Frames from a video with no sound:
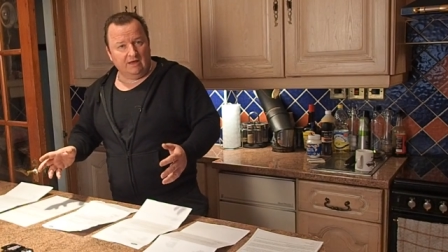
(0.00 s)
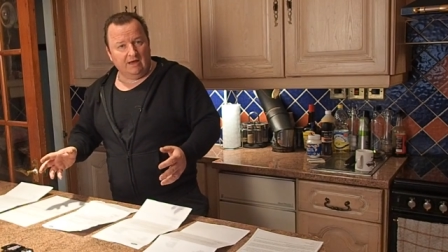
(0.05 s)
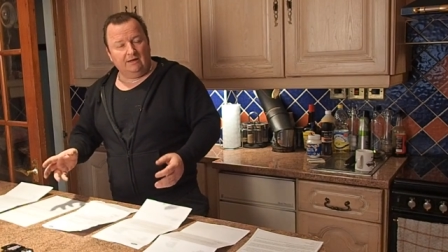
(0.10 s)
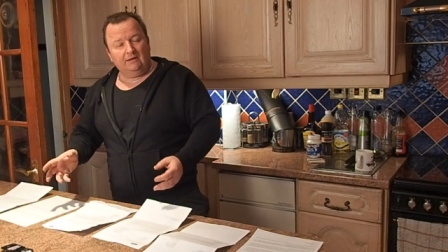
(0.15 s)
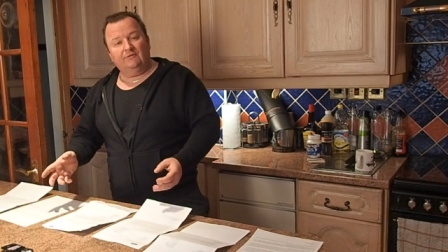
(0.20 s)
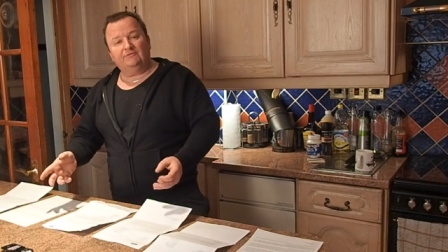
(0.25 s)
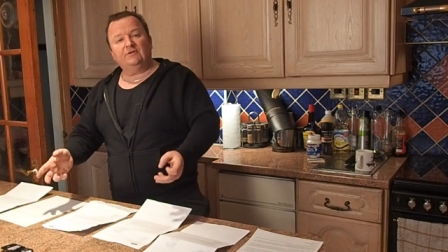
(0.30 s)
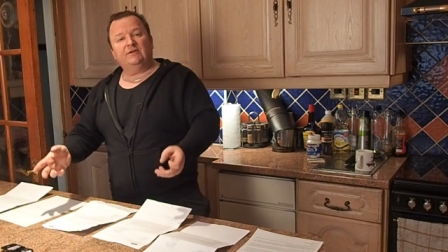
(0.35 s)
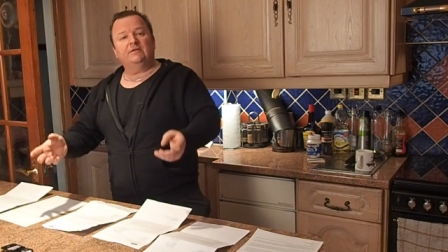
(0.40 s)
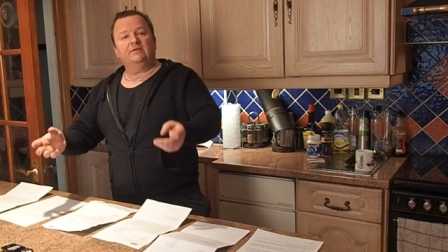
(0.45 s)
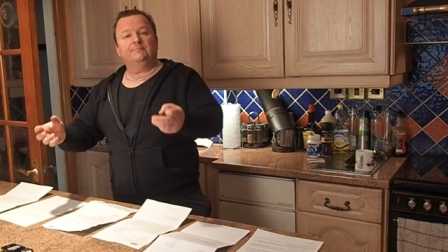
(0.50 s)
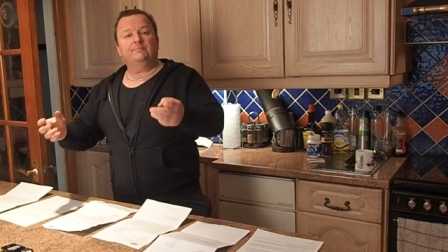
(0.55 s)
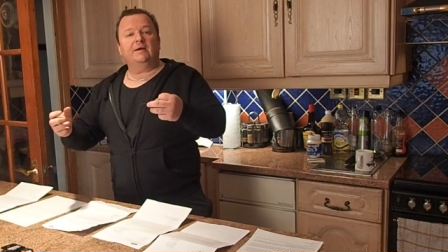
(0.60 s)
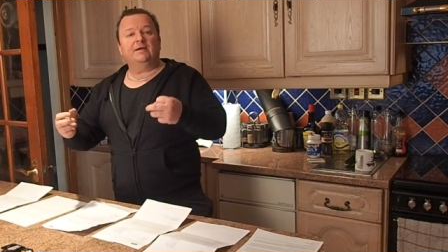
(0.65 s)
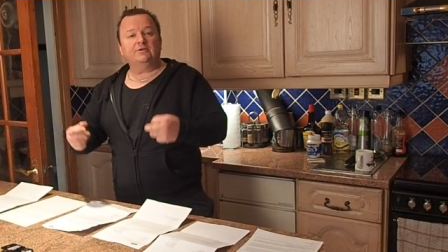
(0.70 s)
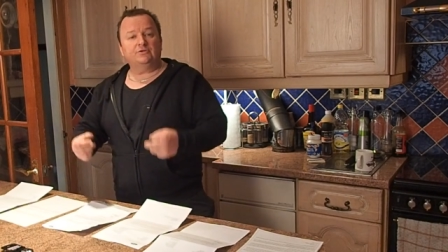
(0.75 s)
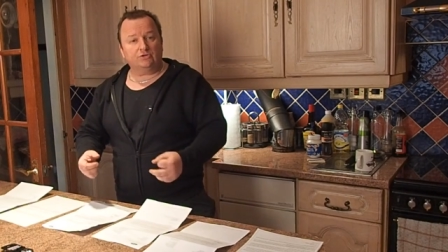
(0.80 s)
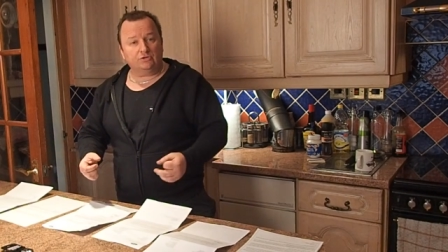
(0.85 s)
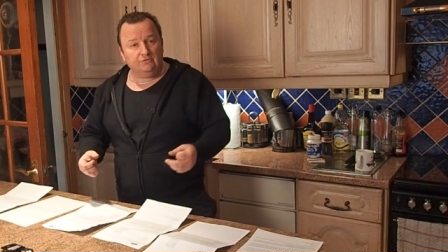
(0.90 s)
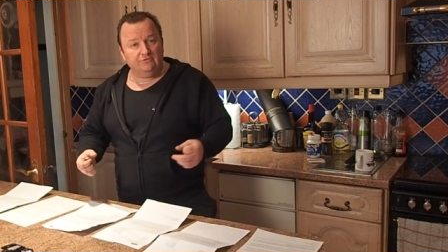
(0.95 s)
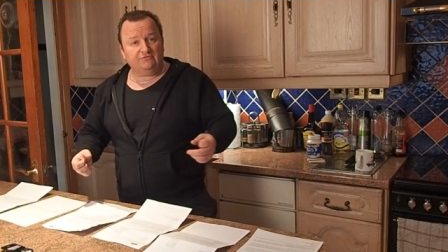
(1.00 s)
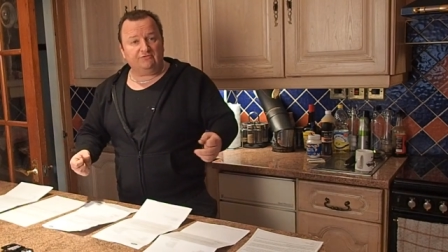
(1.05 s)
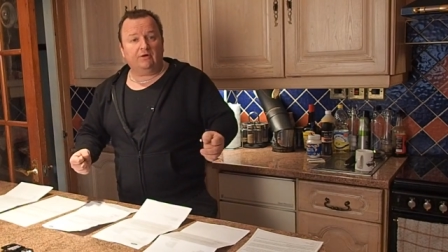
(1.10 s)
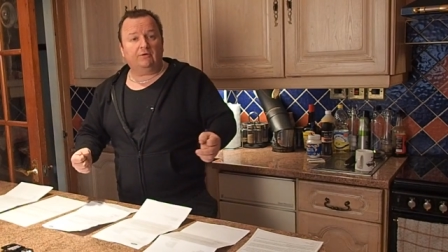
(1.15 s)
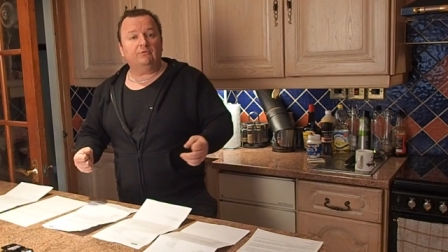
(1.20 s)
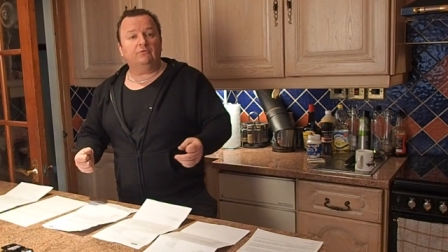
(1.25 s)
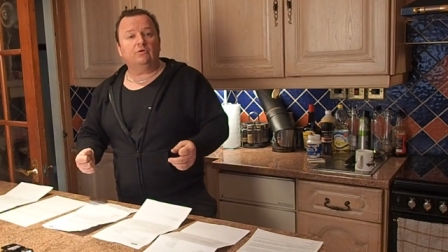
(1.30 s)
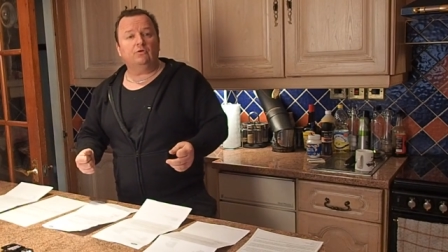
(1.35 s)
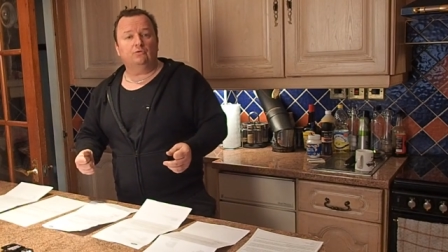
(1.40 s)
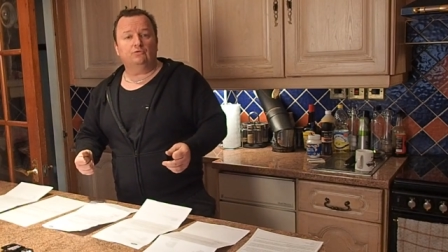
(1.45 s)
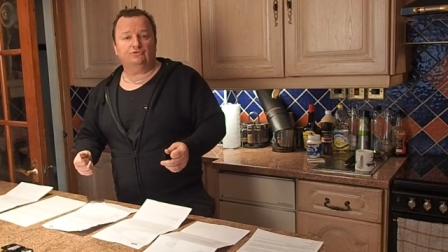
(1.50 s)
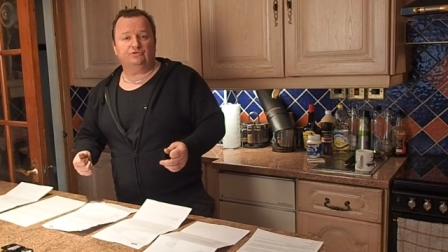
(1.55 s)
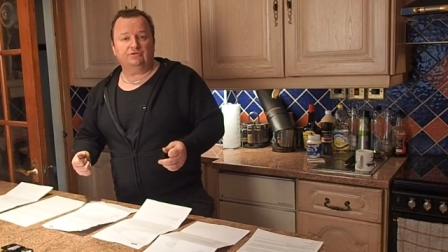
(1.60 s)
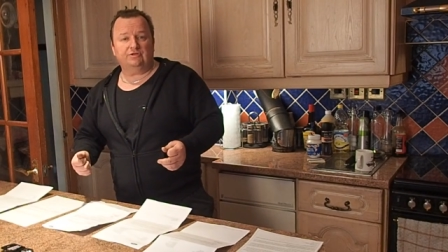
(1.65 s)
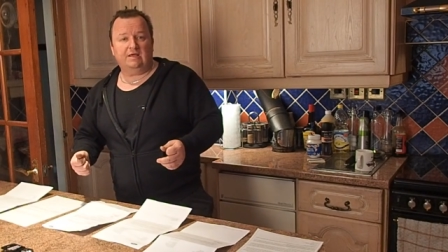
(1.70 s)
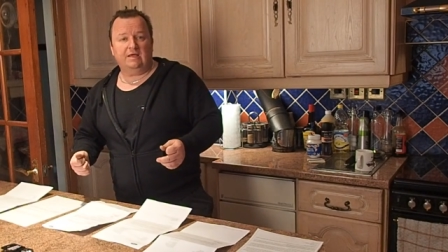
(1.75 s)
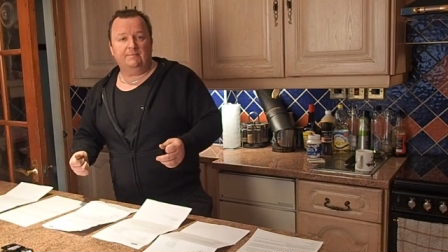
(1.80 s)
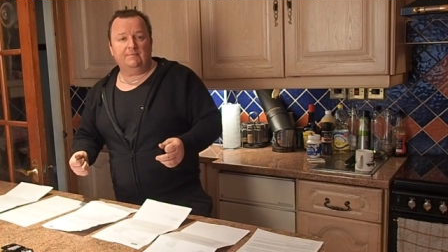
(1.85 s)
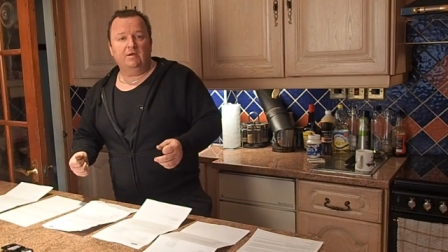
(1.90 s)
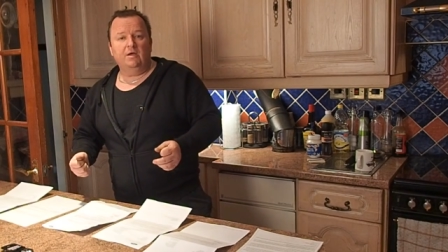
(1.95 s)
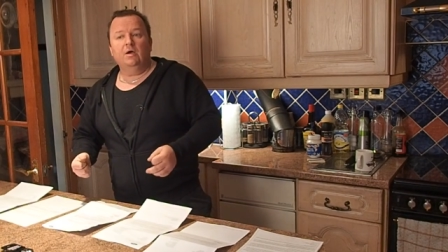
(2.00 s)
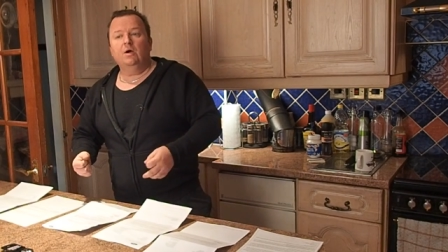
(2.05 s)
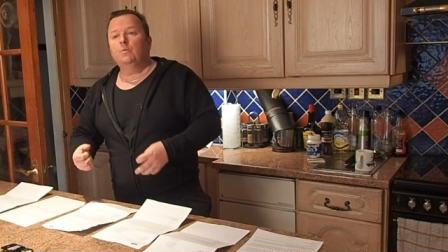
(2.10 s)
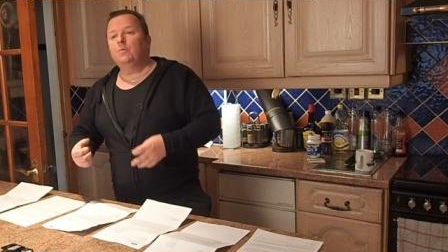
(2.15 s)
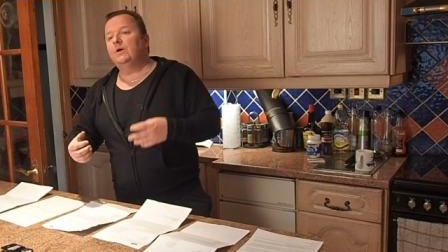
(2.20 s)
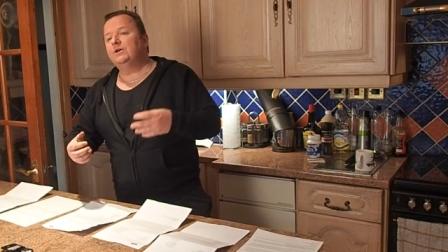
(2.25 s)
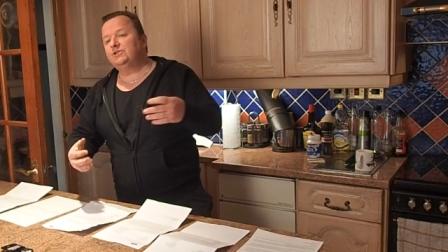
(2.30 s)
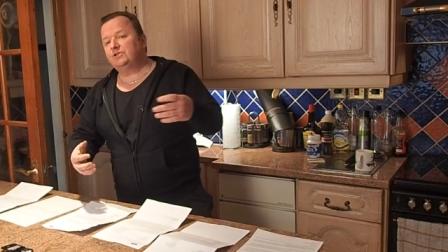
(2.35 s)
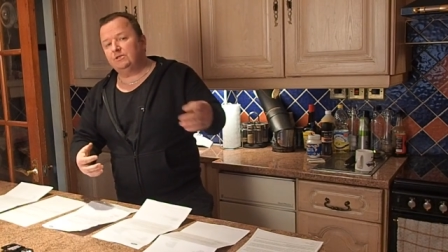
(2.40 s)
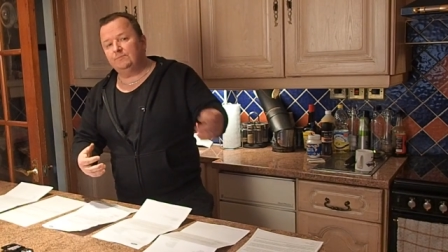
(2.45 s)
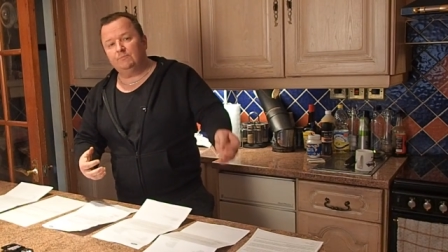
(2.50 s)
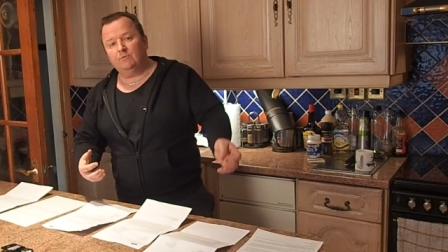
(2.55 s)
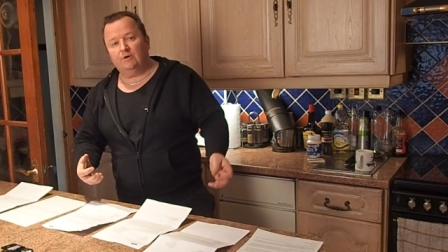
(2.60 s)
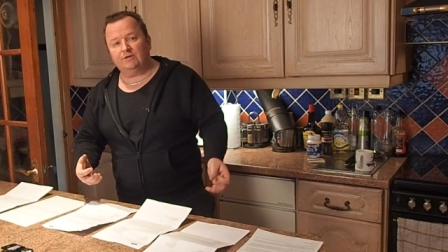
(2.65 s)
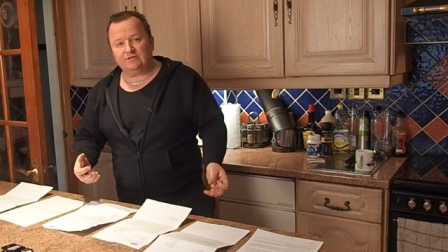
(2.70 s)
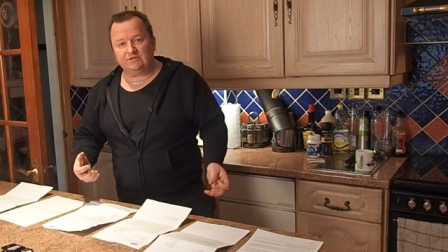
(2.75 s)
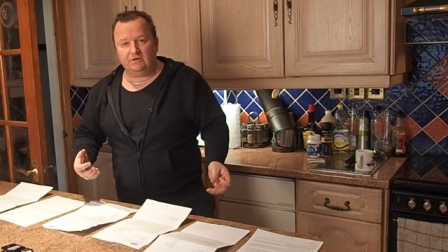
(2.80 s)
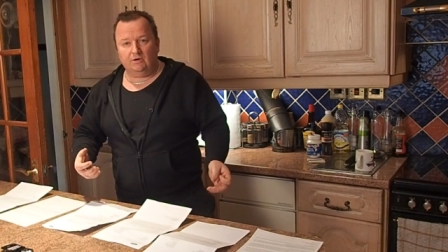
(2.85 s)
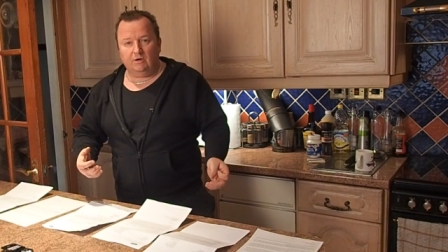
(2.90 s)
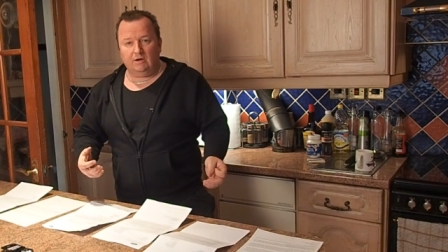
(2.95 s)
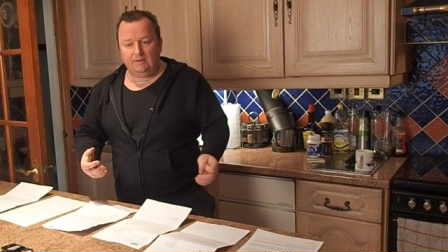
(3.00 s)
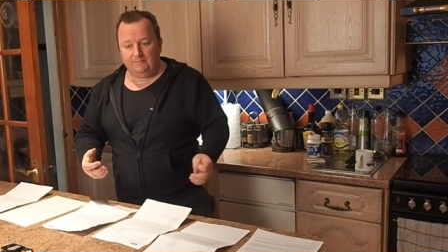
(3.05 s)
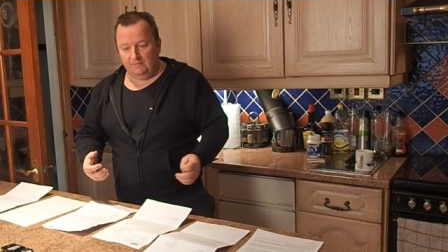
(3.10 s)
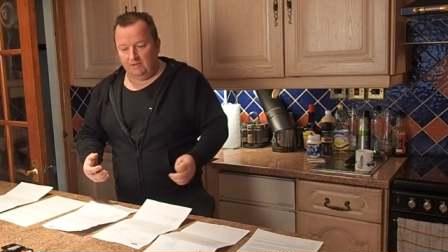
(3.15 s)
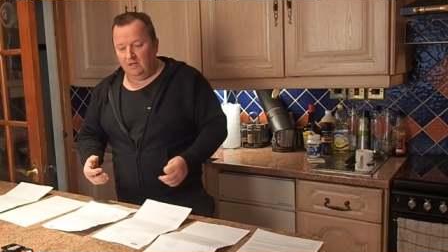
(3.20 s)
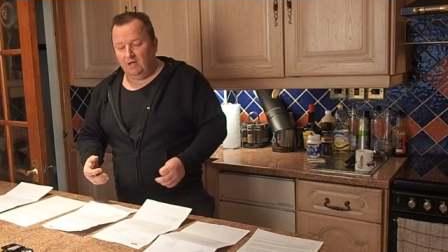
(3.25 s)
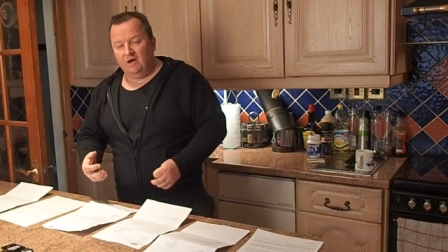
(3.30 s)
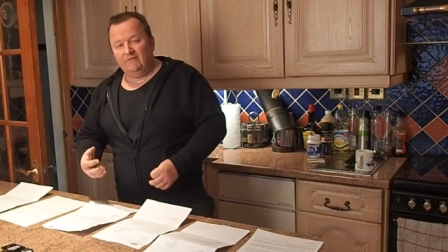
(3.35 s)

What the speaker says: and I've had to make 2 phone calls to them, wasting my time.